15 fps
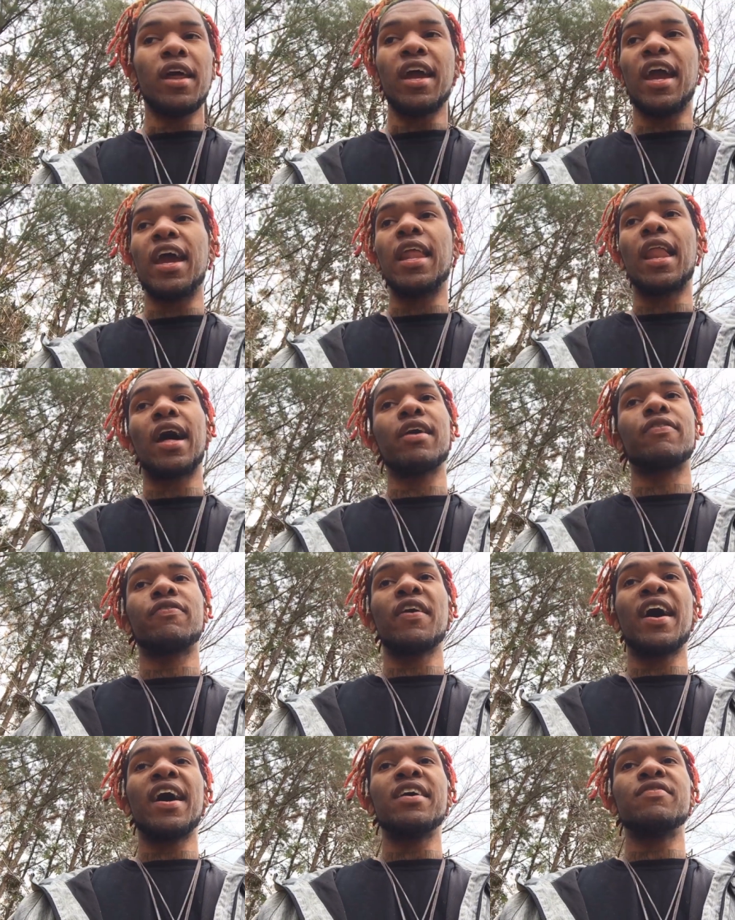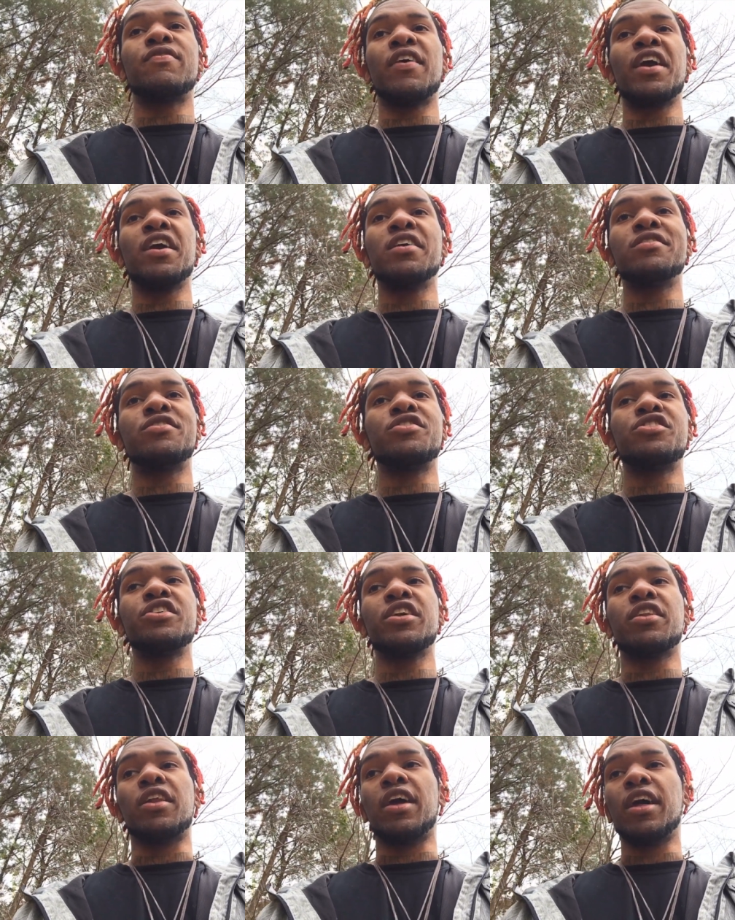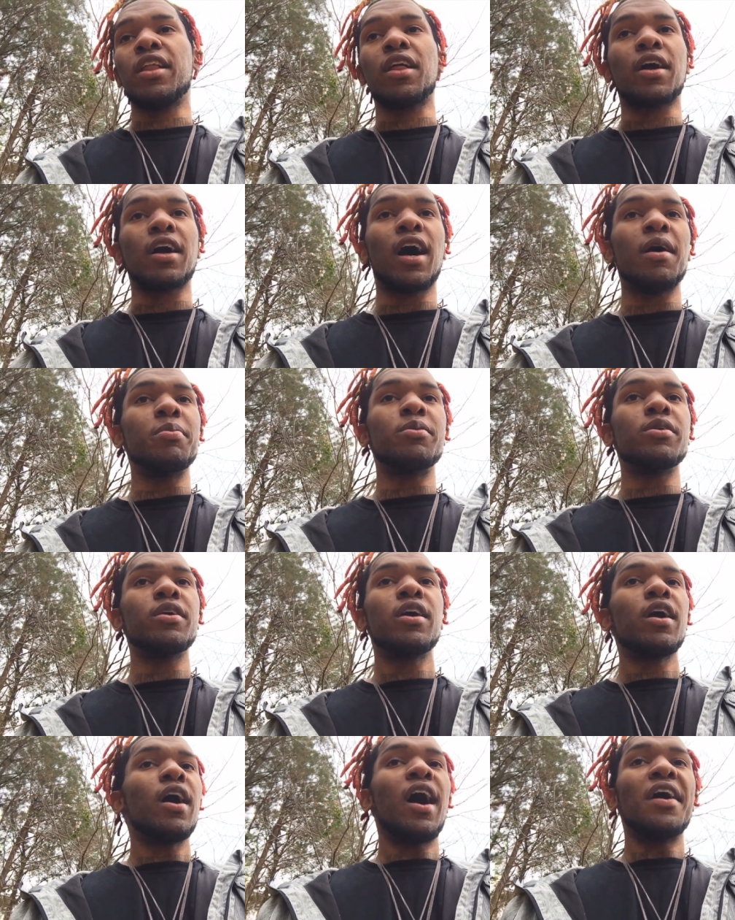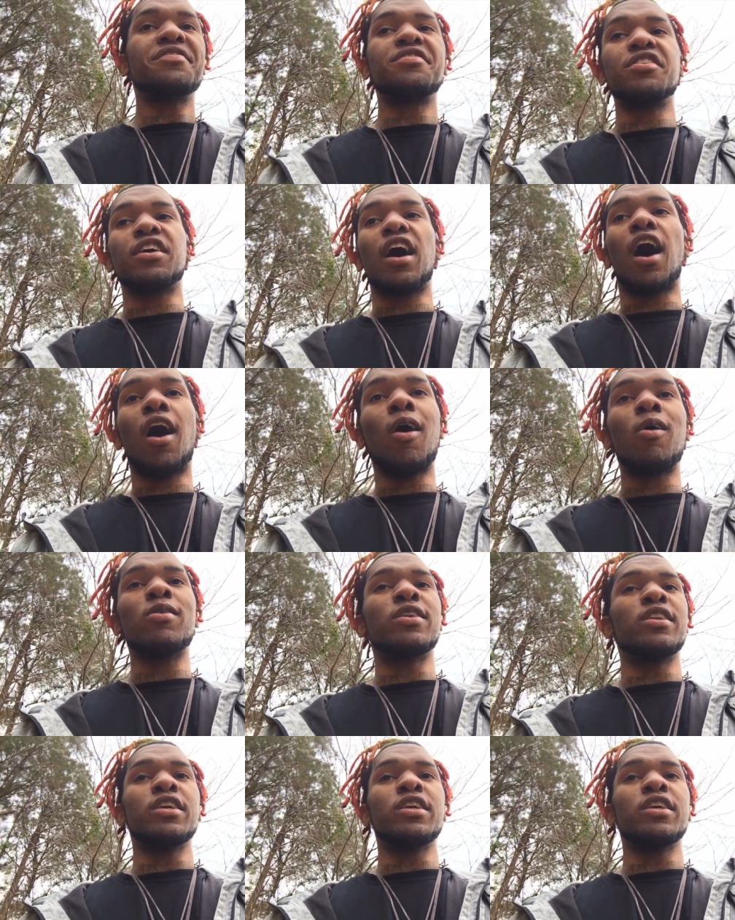They had like five vans and shit, the helicopter. I took all the